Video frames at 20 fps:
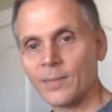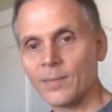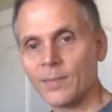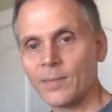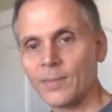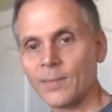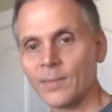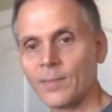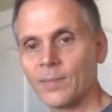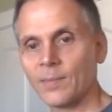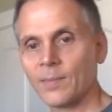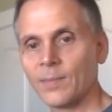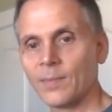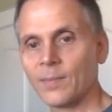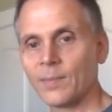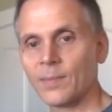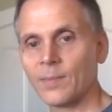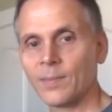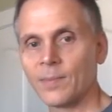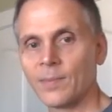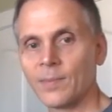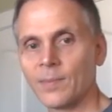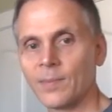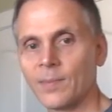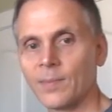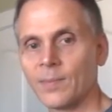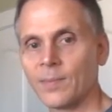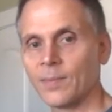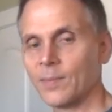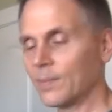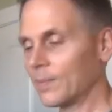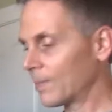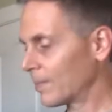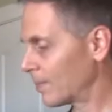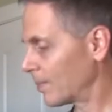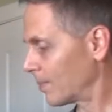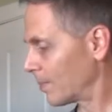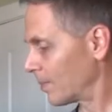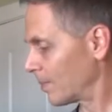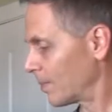
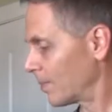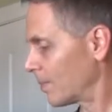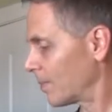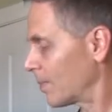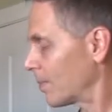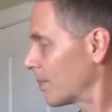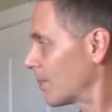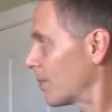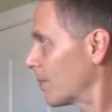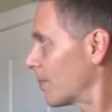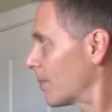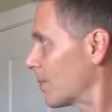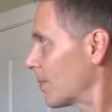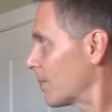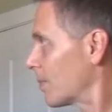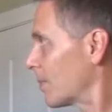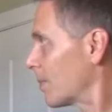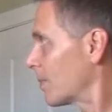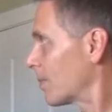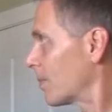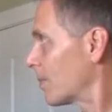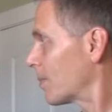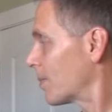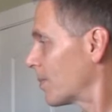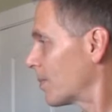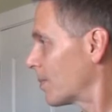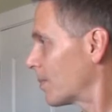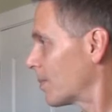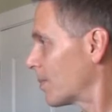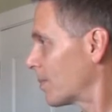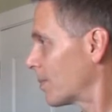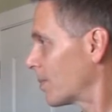(not speaking)